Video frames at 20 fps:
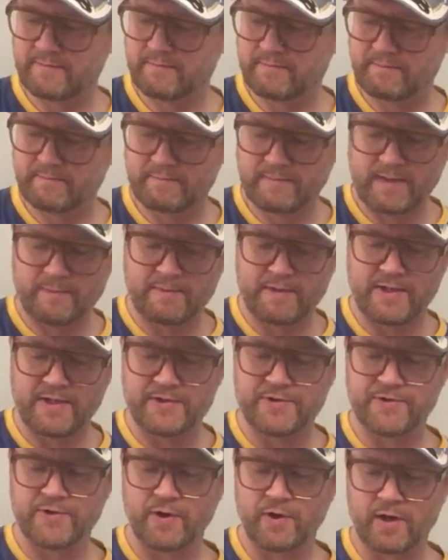maybe the
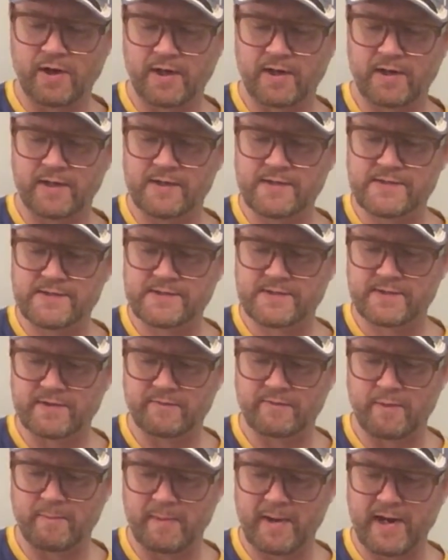darkest of
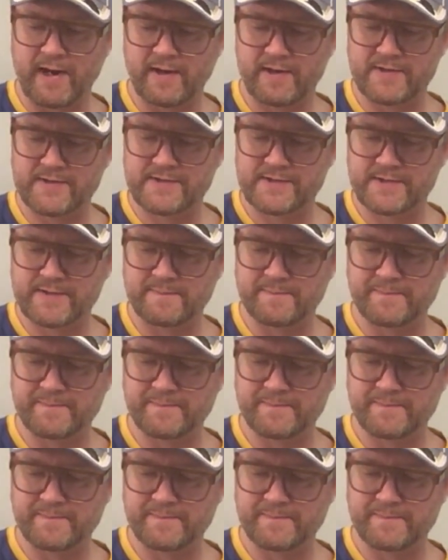the beers.